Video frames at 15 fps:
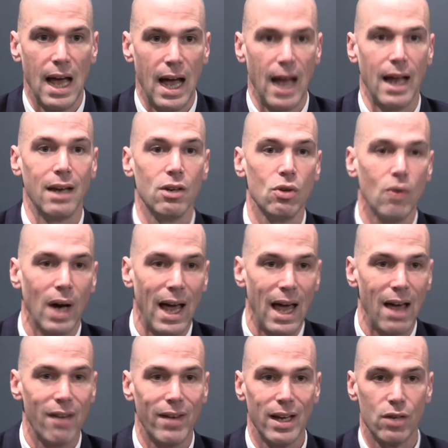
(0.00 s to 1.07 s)
and you
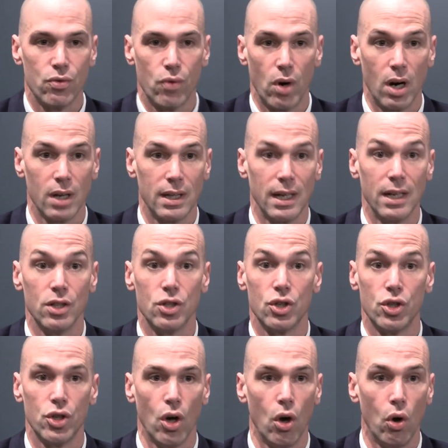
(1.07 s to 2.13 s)
have a drug that is
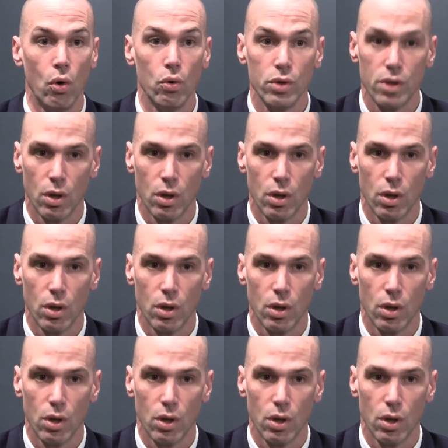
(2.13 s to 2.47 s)
shown